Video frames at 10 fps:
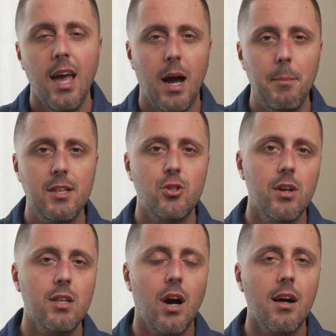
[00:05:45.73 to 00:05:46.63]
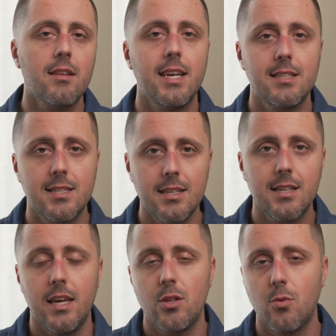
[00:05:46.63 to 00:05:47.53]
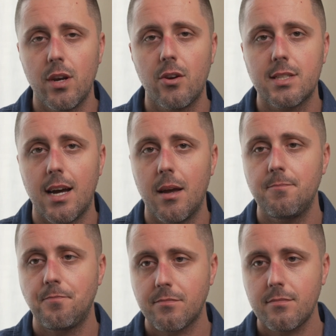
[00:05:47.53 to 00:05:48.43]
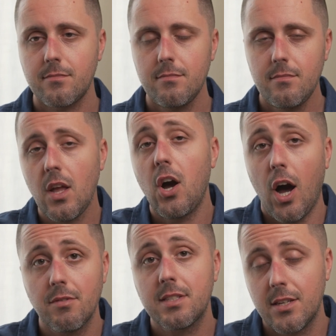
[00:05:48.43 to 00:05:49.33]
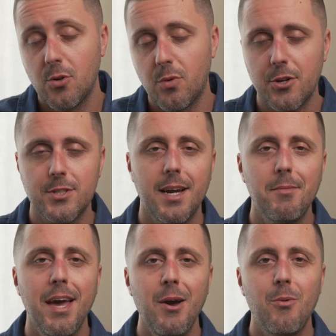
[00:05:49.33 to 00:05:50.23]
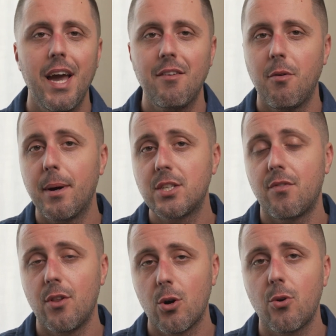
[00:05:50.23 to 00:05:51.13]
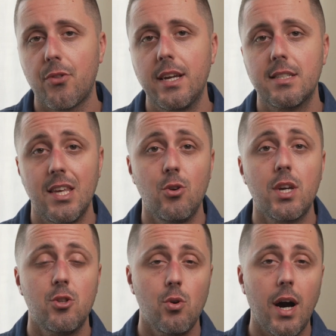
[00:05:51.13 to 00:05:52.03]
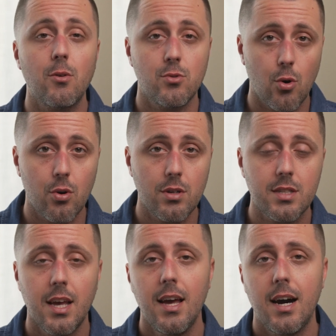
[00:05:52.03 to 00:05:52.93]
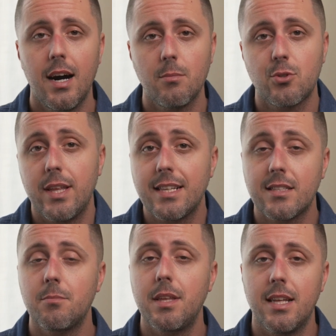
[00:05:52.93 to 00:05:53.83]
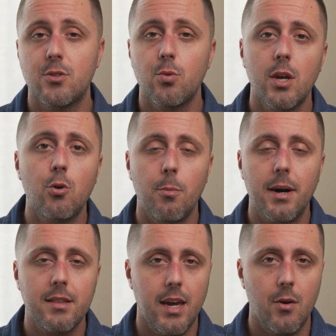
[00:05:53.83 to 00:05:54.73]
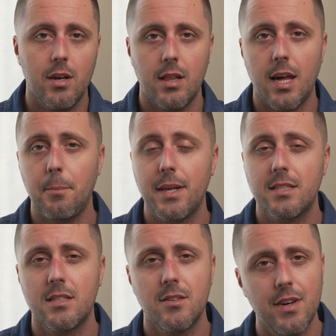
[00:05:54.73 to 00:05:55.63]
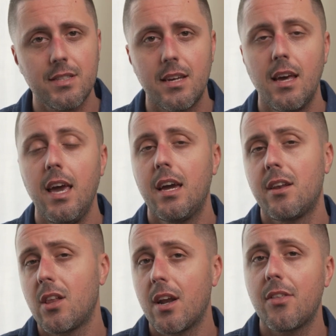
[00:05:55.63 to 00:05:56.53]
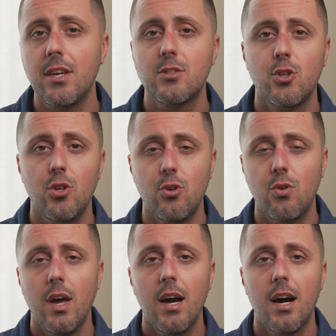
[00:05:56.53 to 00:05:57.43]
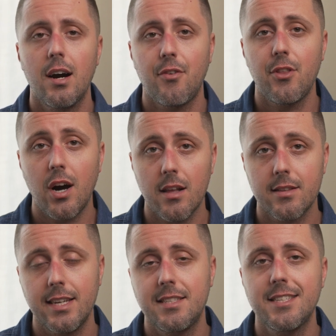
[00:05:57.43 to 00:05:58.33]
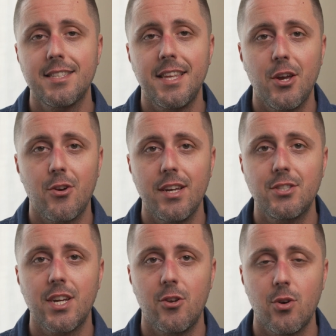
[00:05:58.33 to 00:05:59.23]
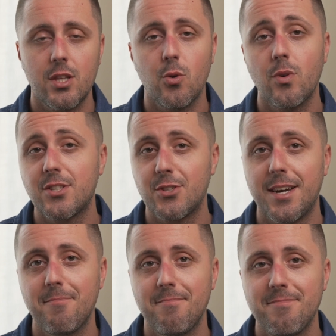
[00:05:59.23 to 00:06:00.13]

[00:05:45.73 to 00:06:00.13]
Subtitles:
I mean, during the holiday season in the wintertime, obviously in the wintertime, we have a bunch of local things that you can do outdoors. So that's something that's really cool about the area. A lot of places to visit and a lot of things to do for the holiday season here in Chattanooga in the wintertime.